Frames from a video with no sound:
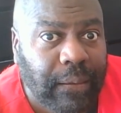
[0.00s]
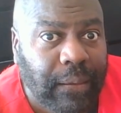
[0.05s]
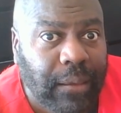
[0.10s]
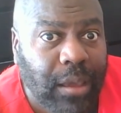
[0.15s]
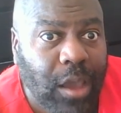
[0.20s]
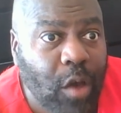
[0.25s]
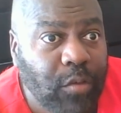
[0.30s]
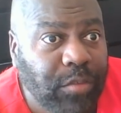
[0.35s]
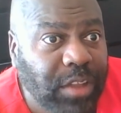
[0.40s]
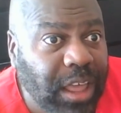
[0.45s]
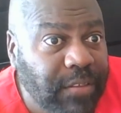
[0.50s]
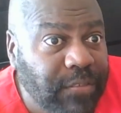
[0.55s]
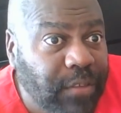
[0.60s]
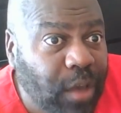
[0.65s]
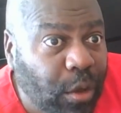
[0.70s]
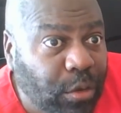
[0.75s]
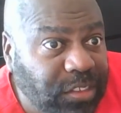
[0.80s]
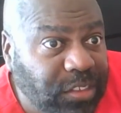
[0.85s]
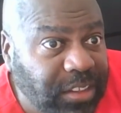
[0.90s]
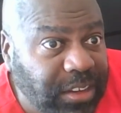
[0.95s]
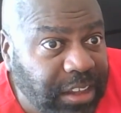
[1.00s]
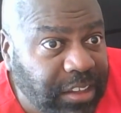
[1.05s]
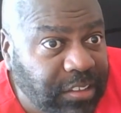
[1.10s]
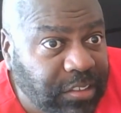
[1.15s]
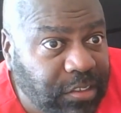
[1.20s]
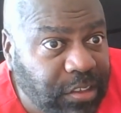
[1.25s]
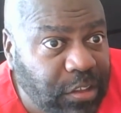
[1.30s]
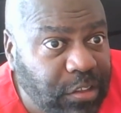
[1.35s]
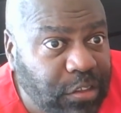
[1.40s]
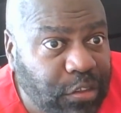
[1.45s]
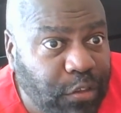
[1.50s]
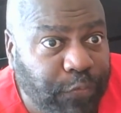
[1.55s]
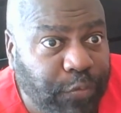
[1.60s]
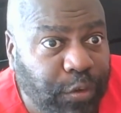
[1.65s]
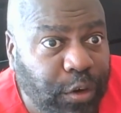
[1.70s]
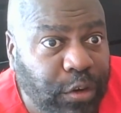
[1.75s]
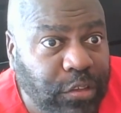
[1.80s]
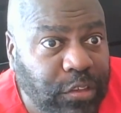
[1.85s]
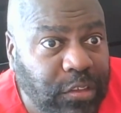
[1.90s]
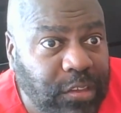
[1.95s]
Kovalev goes the distance the
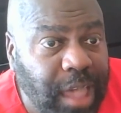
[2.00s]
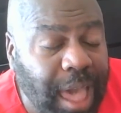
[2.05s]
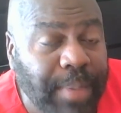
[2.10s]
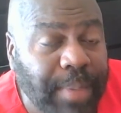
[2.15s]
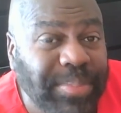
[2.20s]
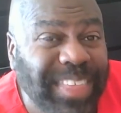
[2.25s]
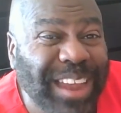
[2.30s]
first time,